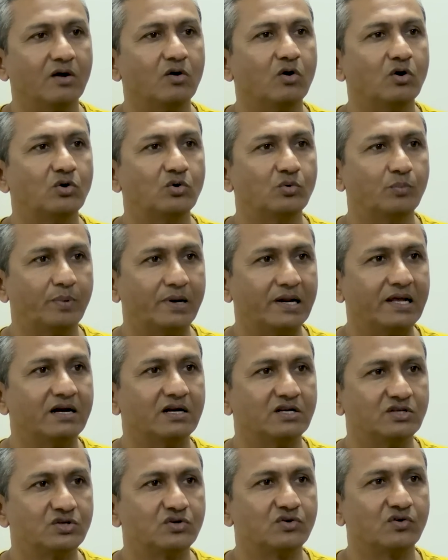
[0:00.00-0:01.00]
got to play
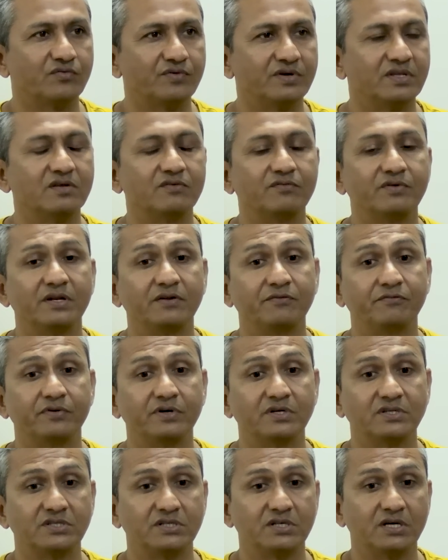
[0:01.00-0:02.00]
Ranji Trophy in the very
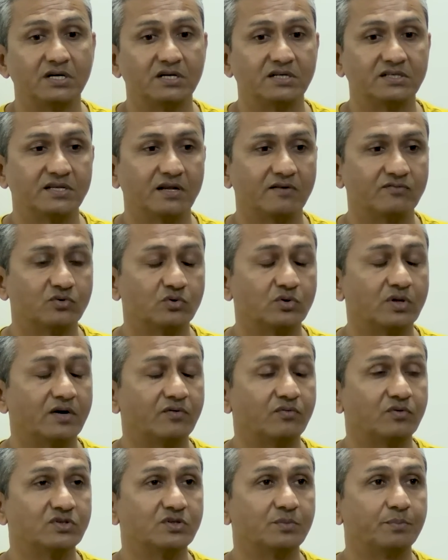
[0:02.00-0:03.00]
first year itself. So
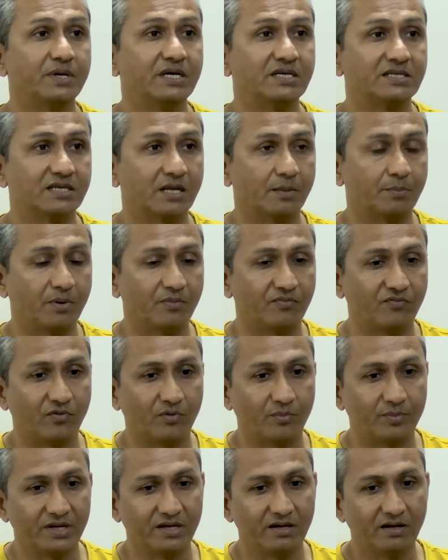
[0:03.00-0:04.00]
that was a big step up
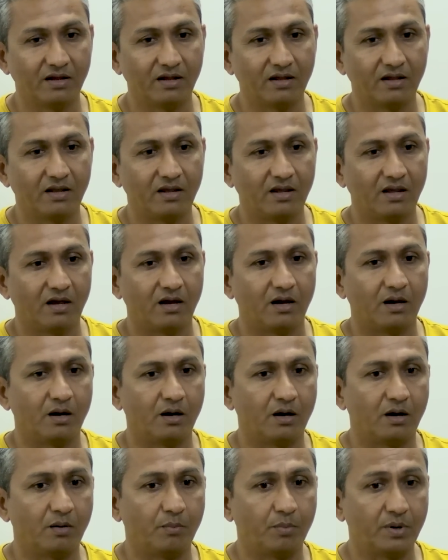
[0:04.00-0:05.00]
for me.
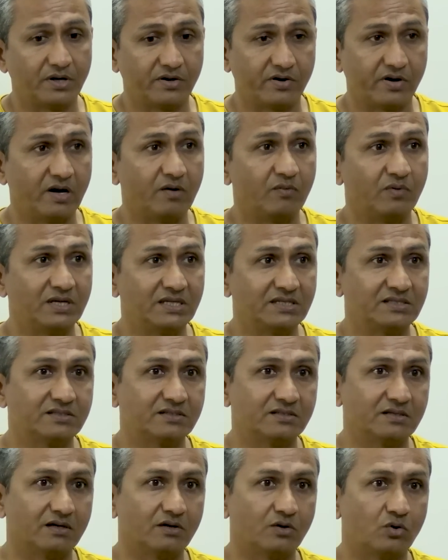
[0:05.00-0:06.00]
But
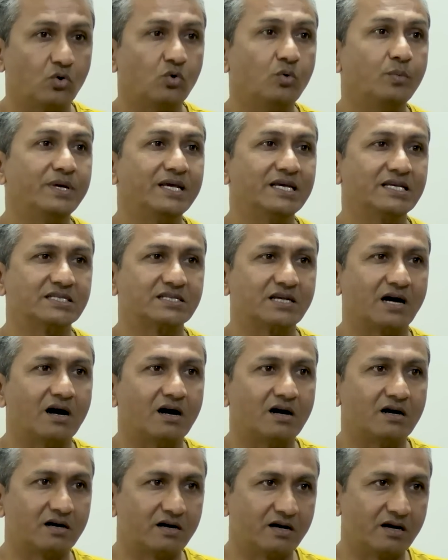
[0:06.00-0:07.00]
Railways grooming is
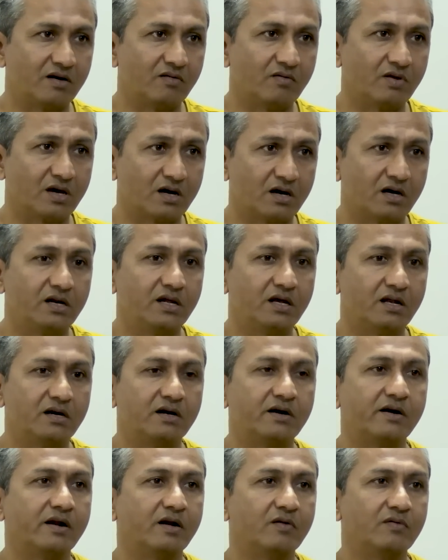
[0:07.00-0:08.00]
hard. Career
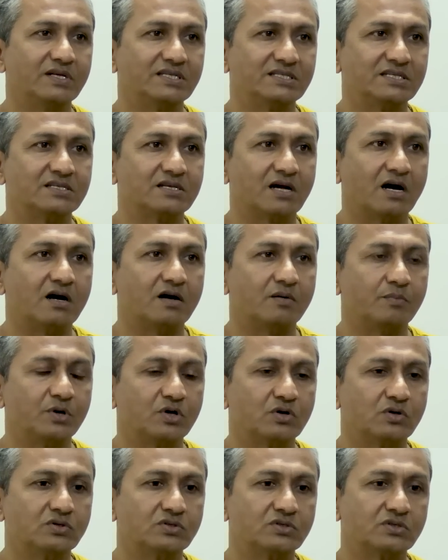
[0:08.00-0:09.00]
in Railways is hard,
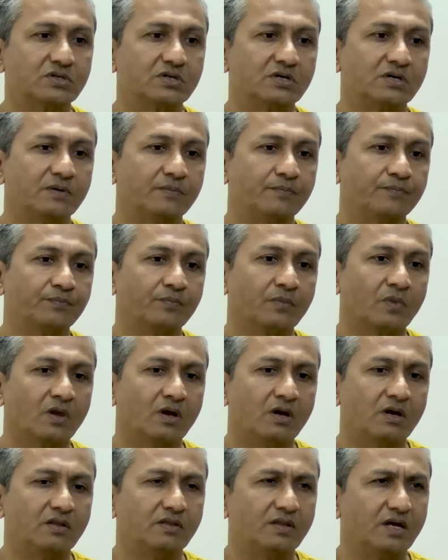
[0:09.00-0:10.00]
because
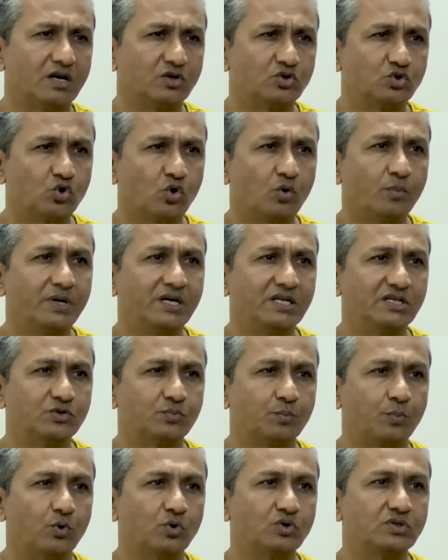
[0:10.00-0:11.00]
there are so many
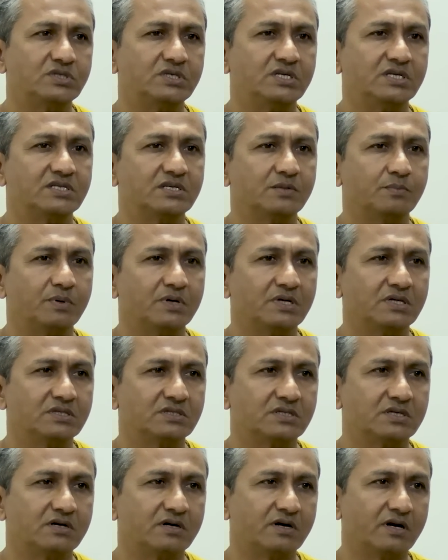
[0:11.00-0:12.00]
sports
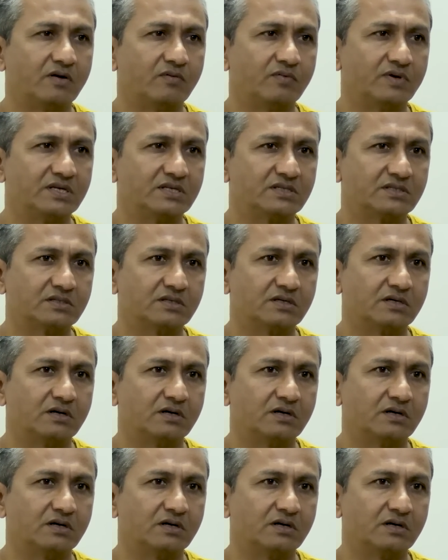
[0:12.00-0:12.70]
disciplines in Railways,